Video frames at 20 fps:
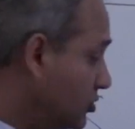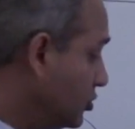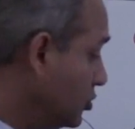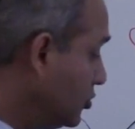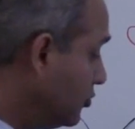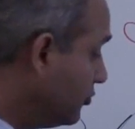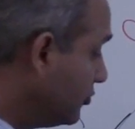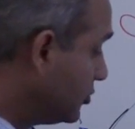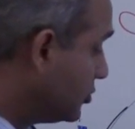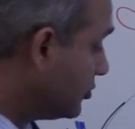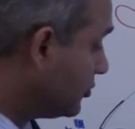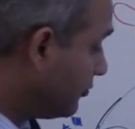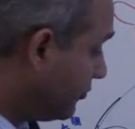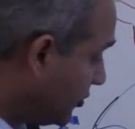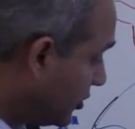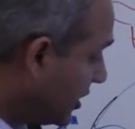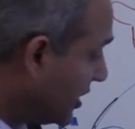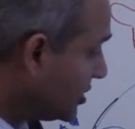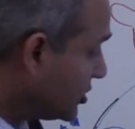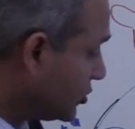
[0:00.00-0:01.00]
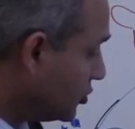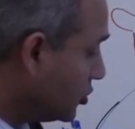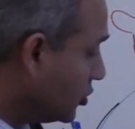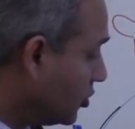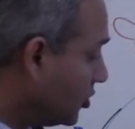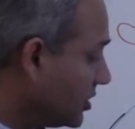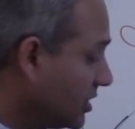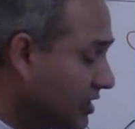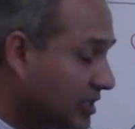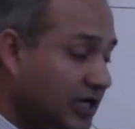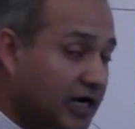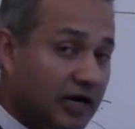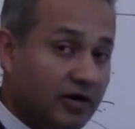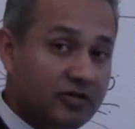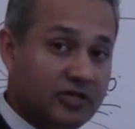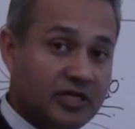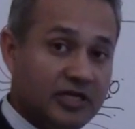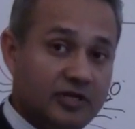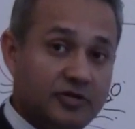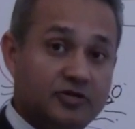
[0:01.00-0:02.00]
to for us to know that how
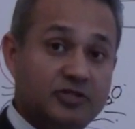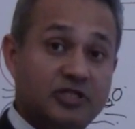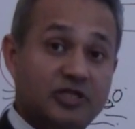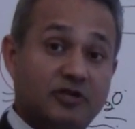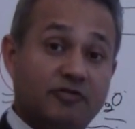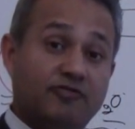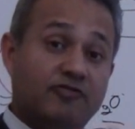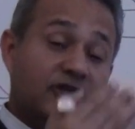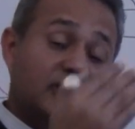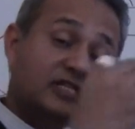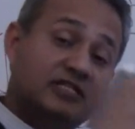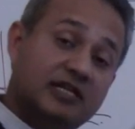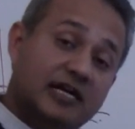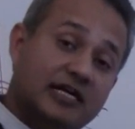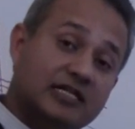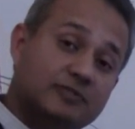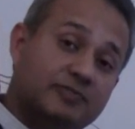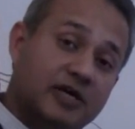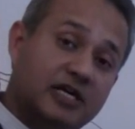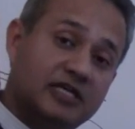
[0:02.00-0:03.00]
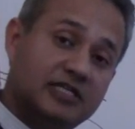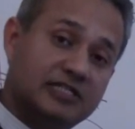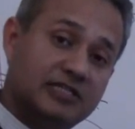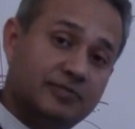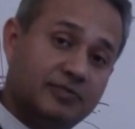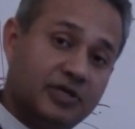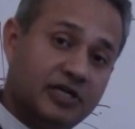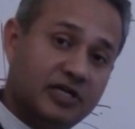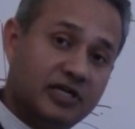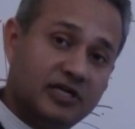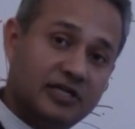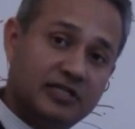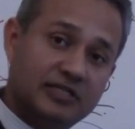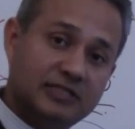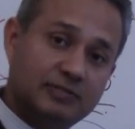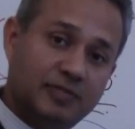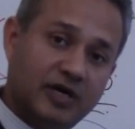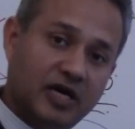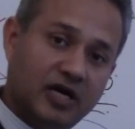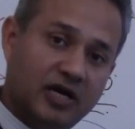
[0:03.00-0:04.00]
the eosinophil starts participating in
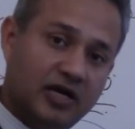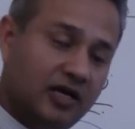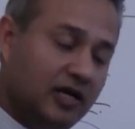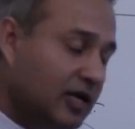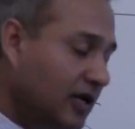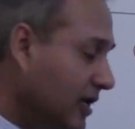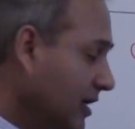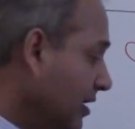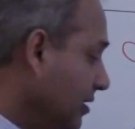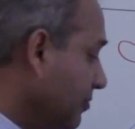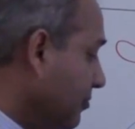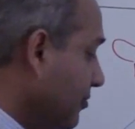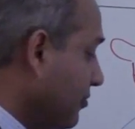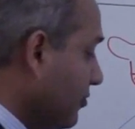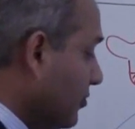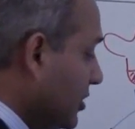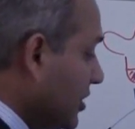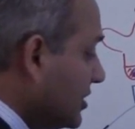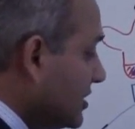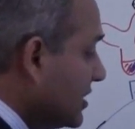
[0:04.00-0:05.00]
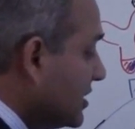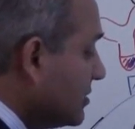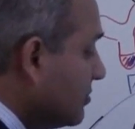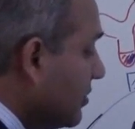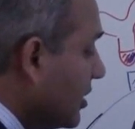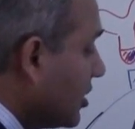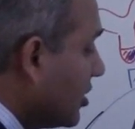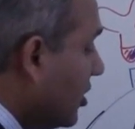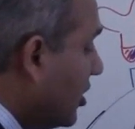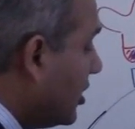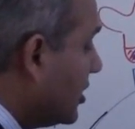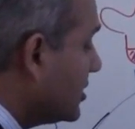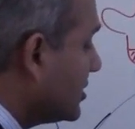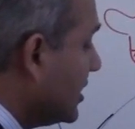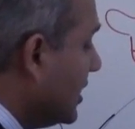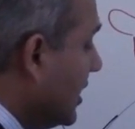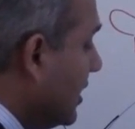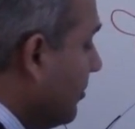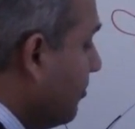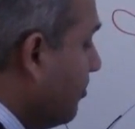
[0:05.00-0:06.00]
this battle. This is
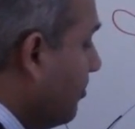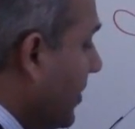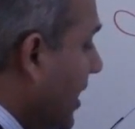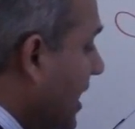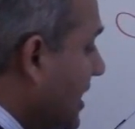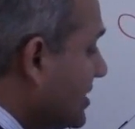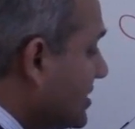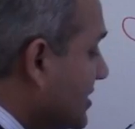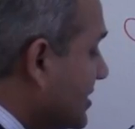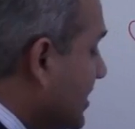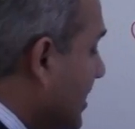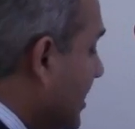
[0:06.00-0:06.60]
because mast